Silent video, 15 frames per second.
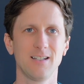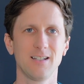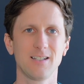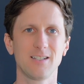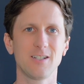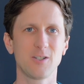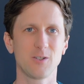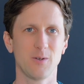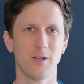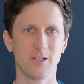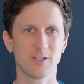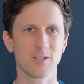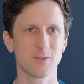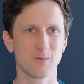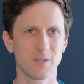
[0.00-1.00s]

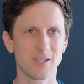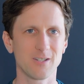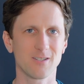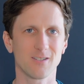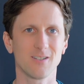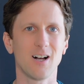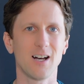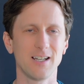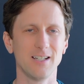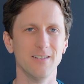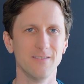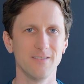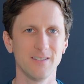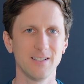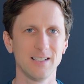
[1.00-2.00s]
situations where there's a lot
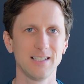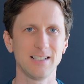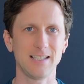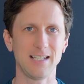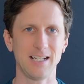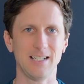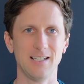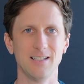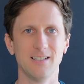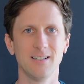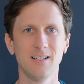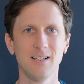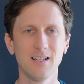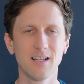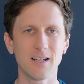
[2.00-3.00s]
of data
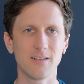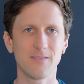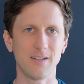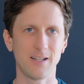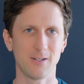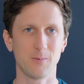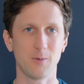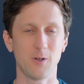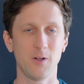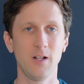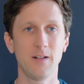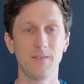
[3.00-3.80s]
available.